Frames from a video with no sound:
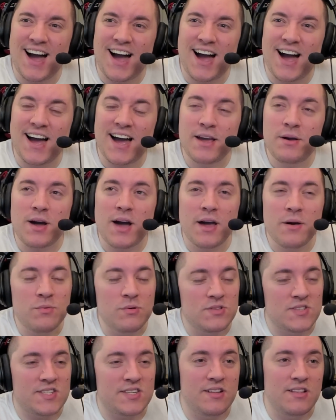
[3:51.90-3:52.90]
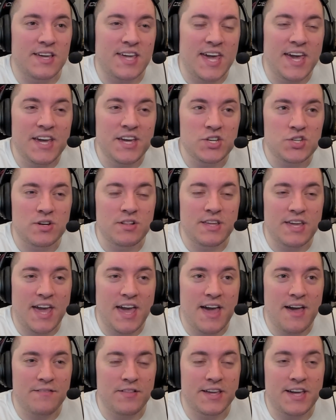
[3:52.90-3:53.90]
I will still occasionally
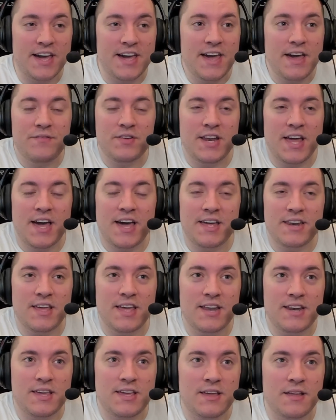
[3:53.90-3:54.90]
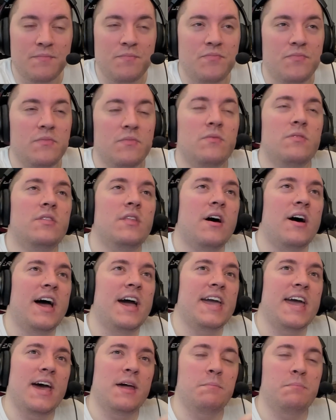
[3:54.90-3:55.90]
have, like, I haven't had any, no,
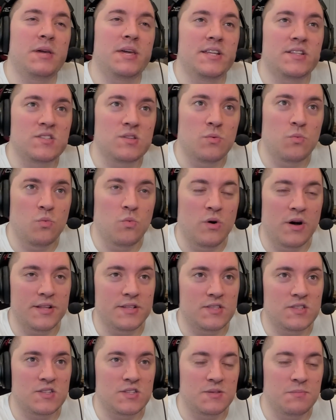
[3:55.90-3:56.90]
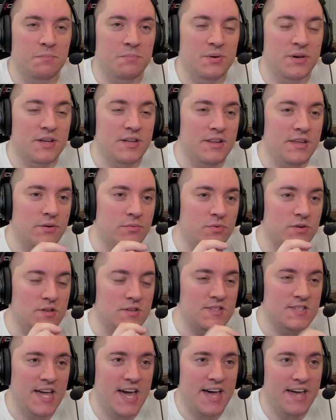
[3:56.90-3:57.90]
I had pizza once, but it
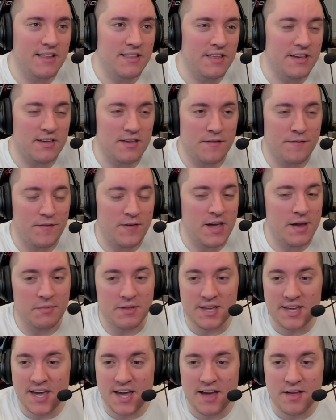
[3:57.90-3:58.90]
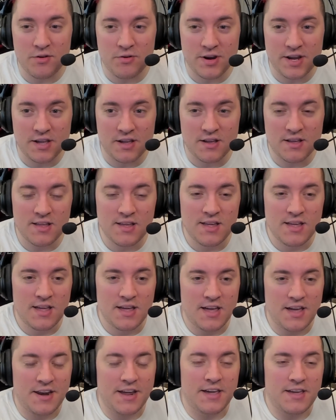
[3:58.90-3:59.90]
was at, like, a family gathering,
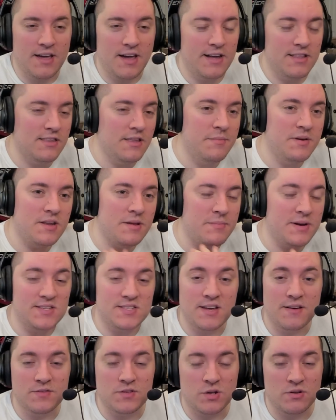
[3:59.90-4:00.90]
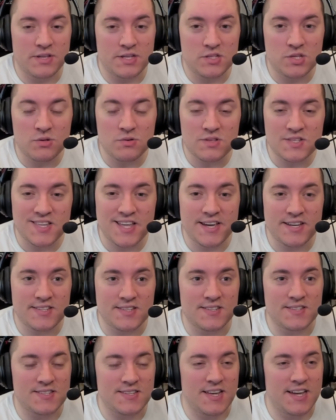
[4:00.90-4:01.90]
and I limited myself to only 2
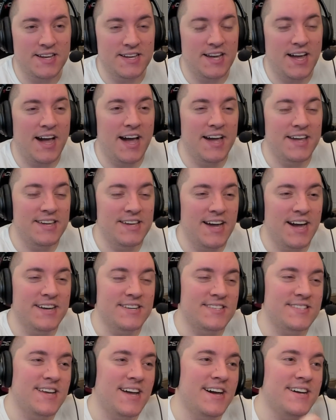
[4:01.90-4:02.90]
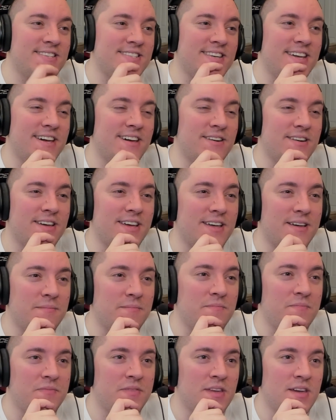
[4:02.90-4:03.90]
slices. I said,
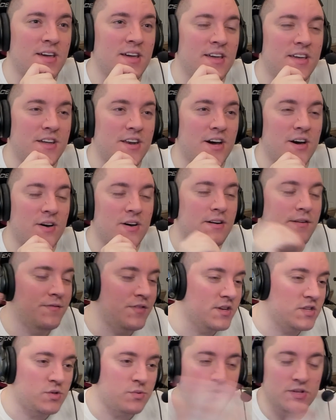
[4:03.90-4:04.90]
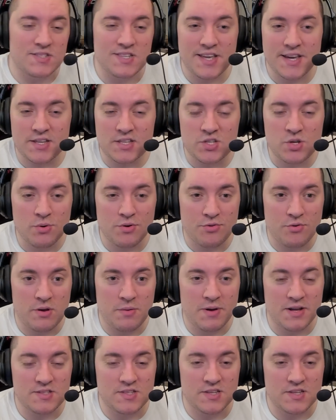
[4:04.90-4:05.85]
you know, if this was, like, 2 or 3 months